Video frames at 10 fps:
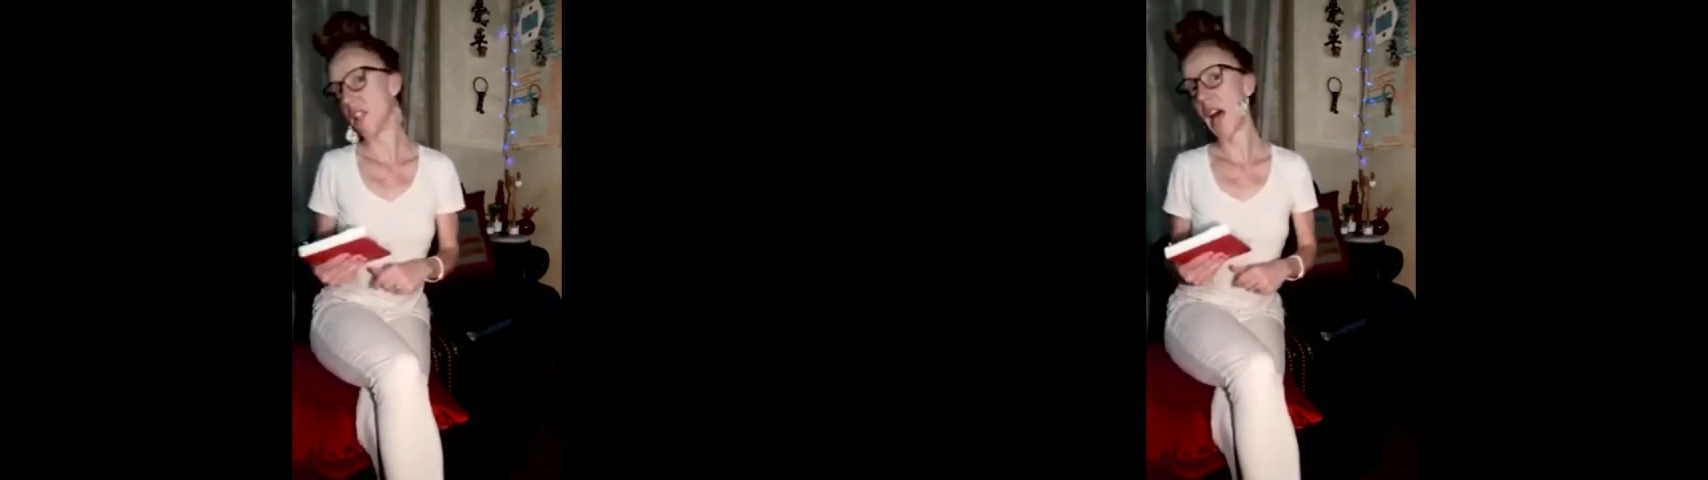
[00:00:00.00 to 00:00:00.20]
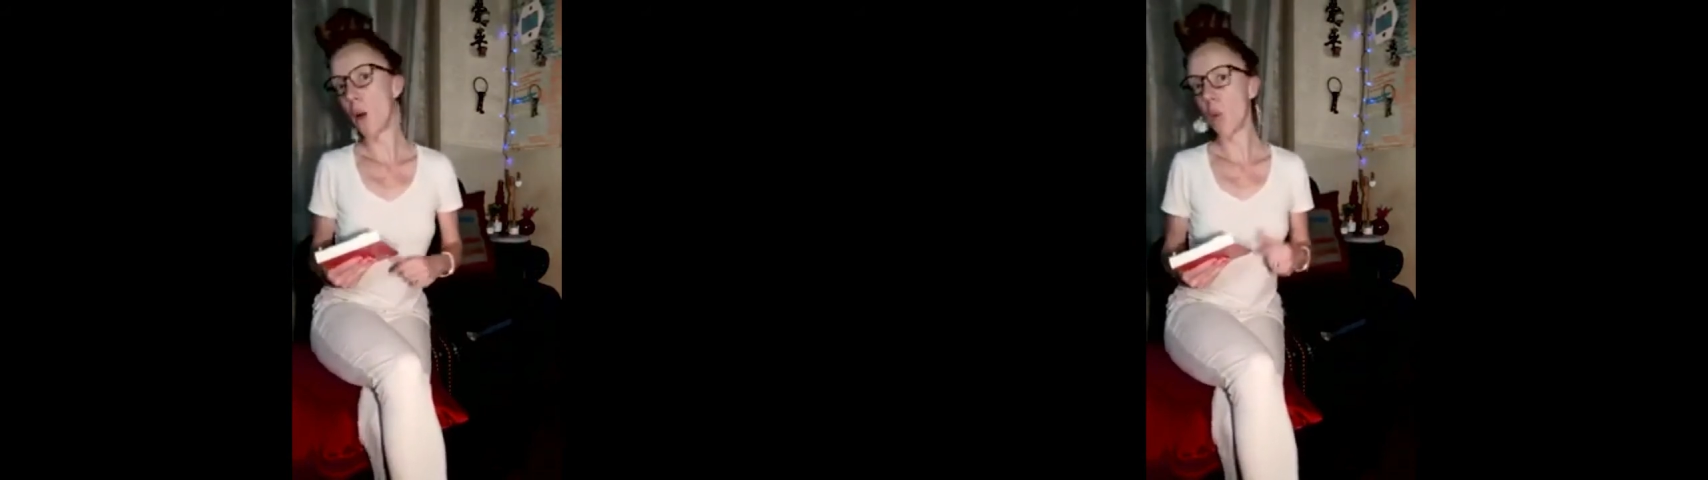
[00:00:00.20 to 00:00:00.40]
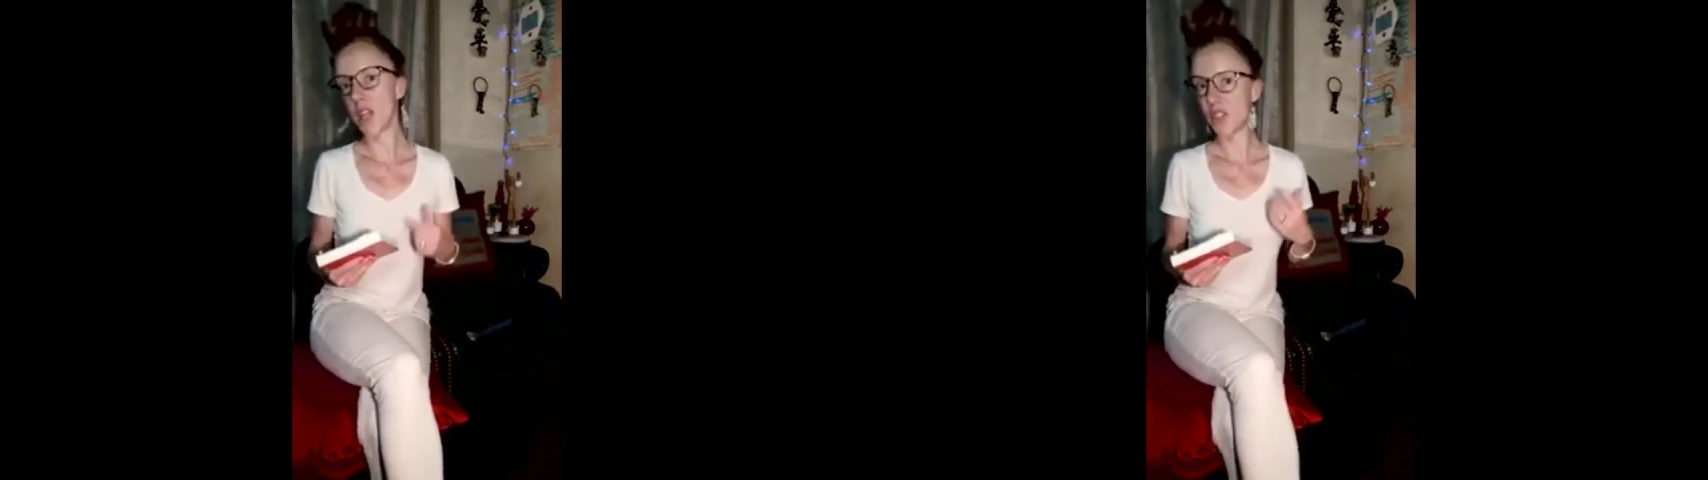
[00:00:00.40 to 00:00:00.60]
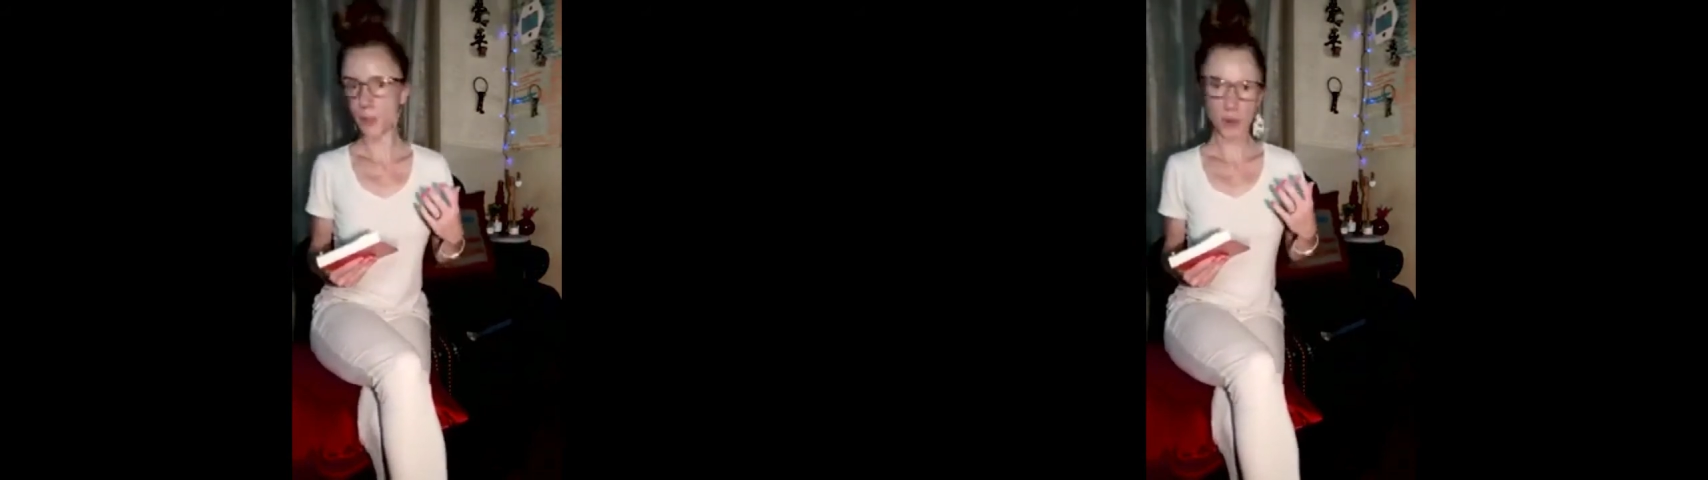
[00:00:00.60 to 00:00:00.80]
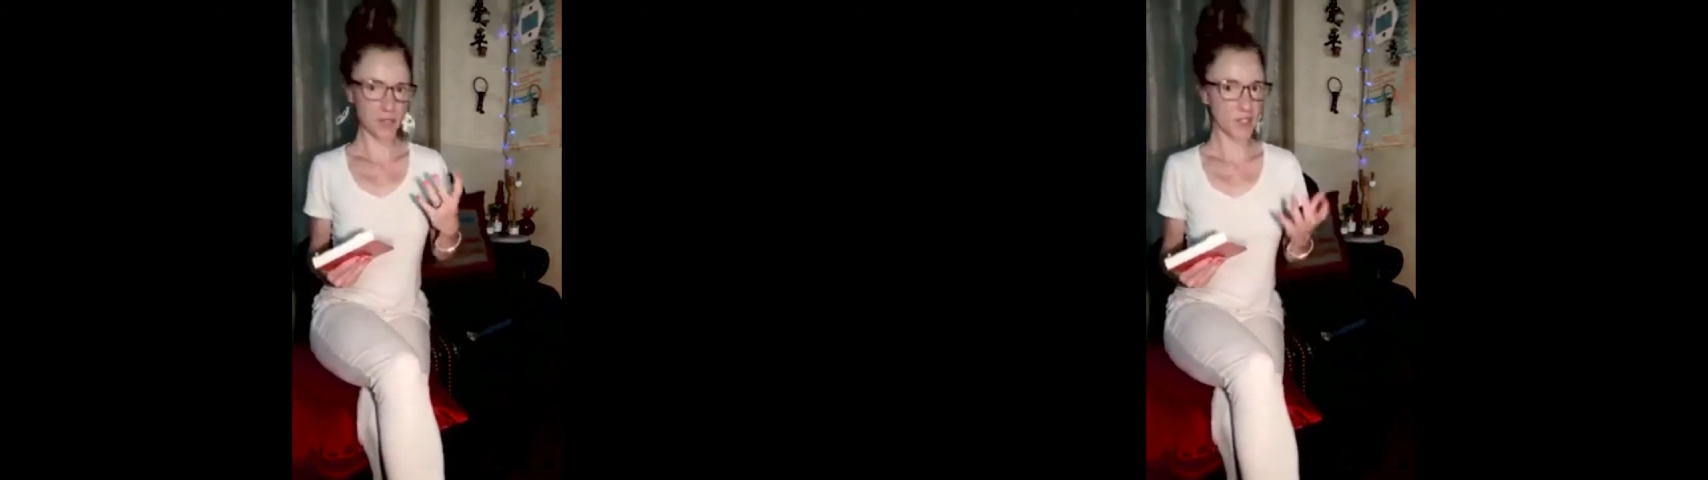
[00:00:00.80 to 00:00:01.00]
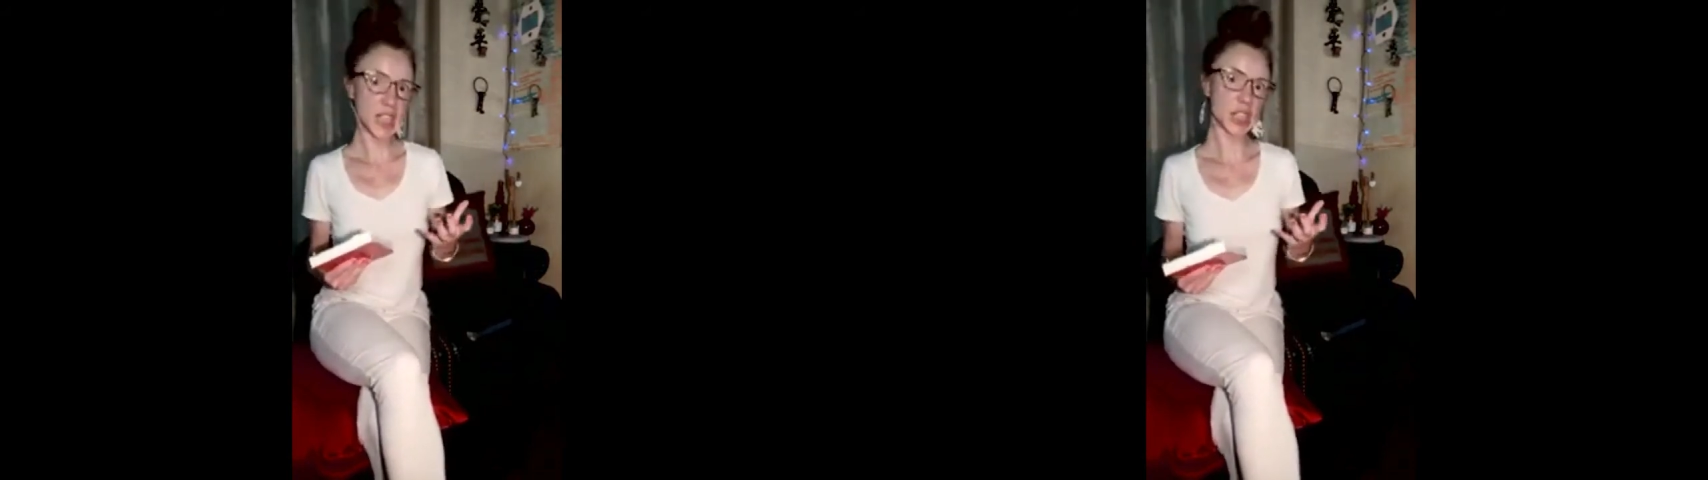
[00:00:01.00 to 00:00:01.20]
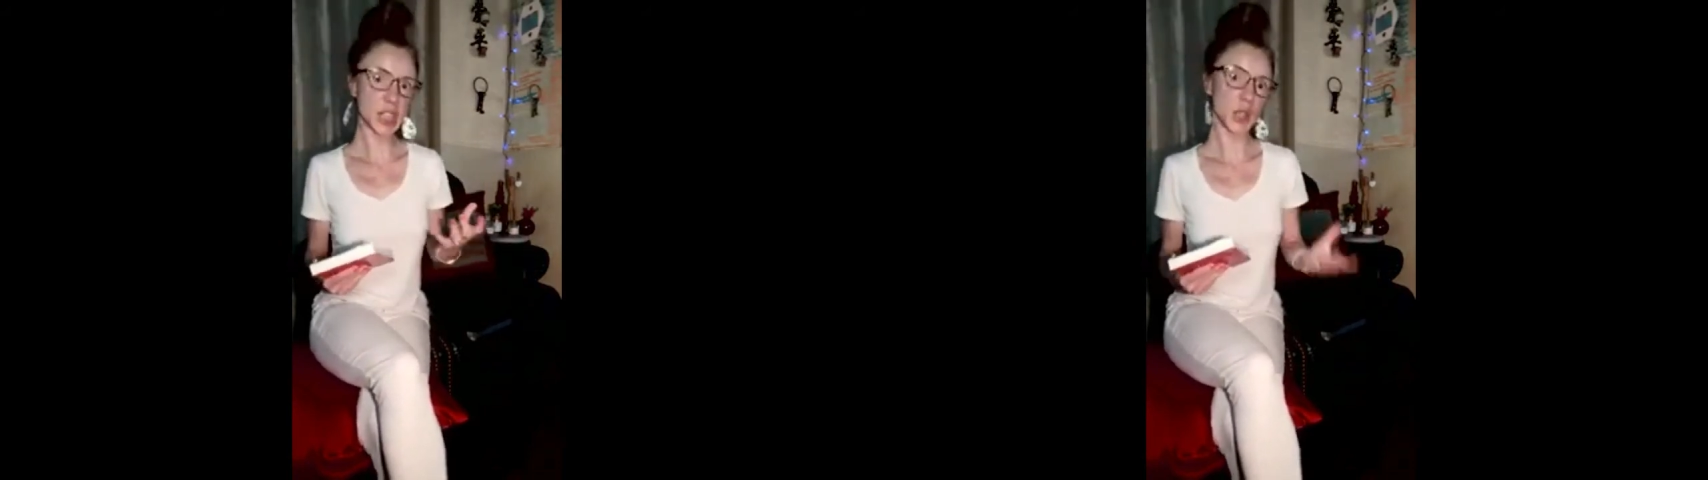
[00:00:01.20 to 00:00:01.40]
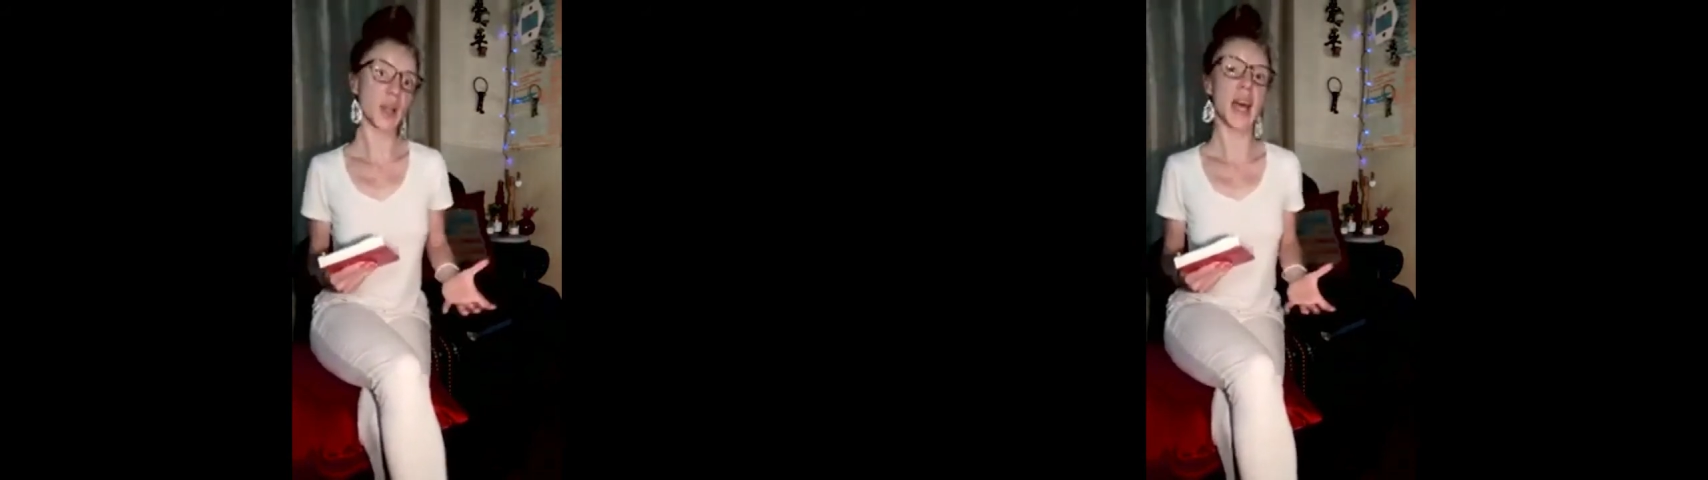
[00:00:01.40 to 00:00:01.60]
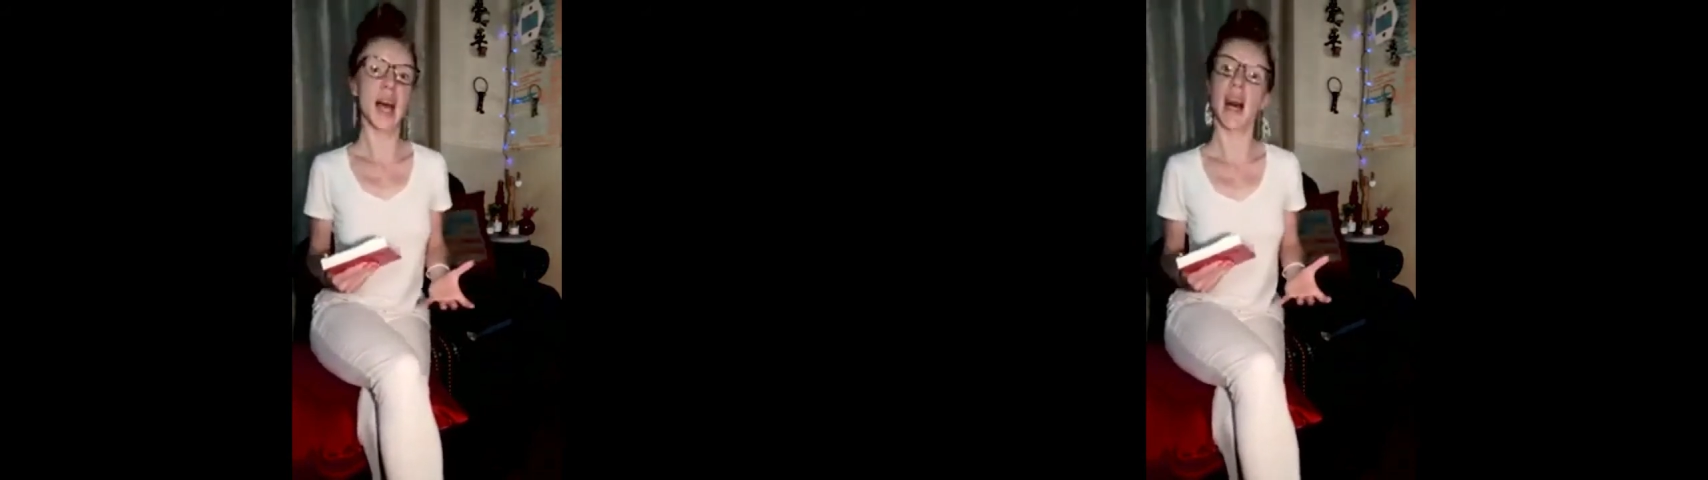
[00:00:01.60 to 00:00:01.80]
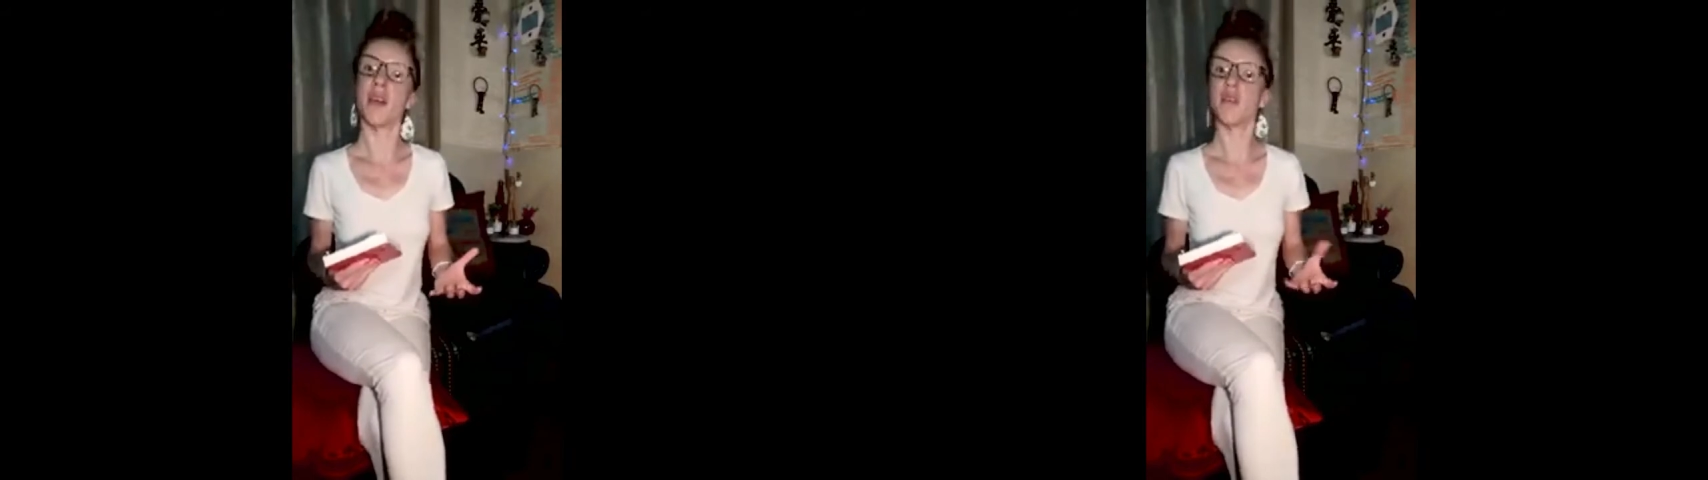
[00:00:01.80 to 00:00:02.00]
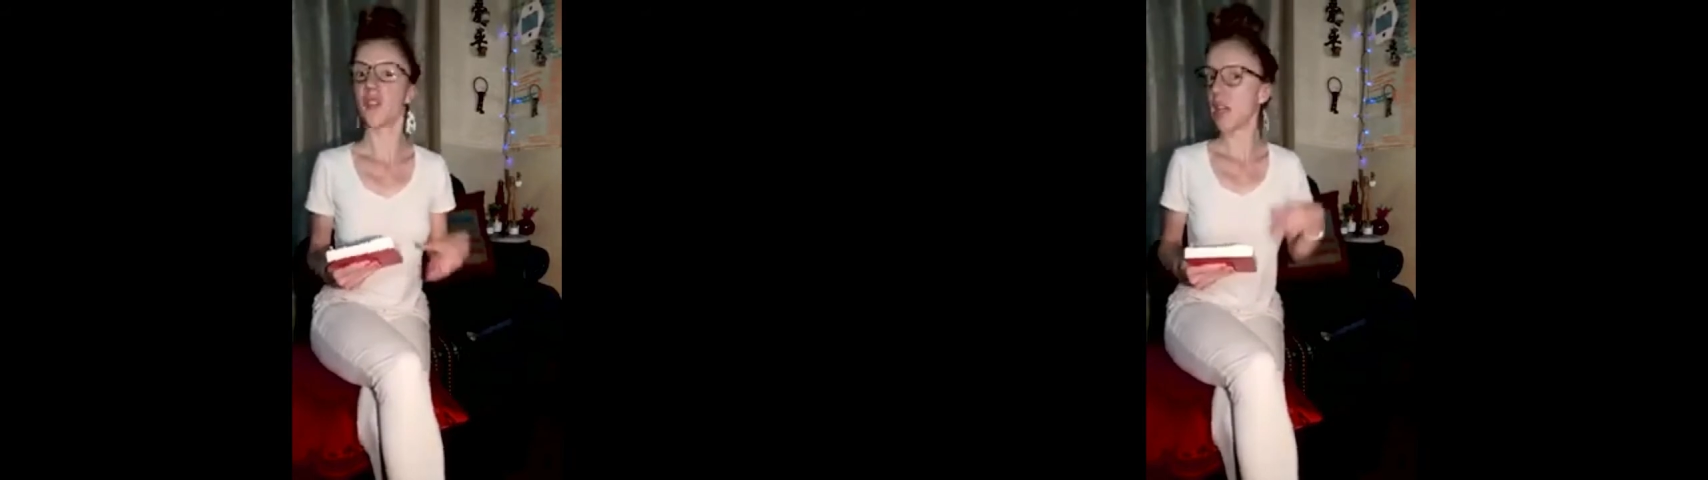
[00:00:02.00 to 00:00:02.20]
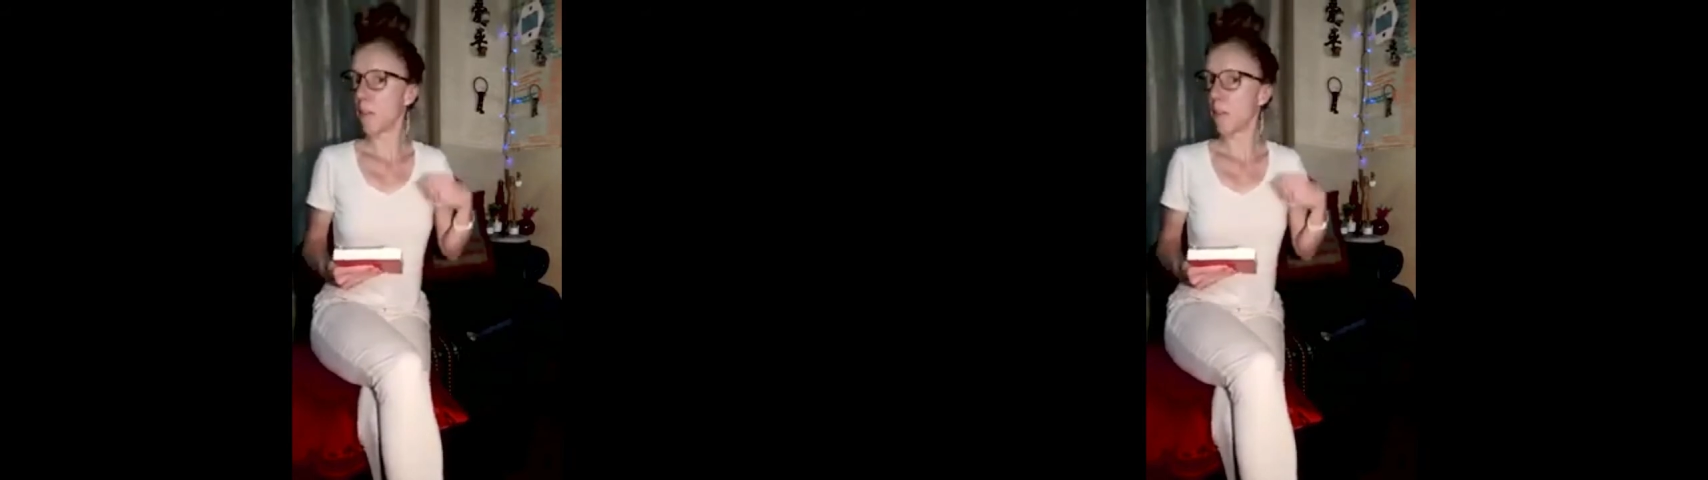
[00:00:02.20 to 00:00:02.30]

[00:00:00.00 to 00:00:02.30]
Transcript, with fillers: not what profession you have,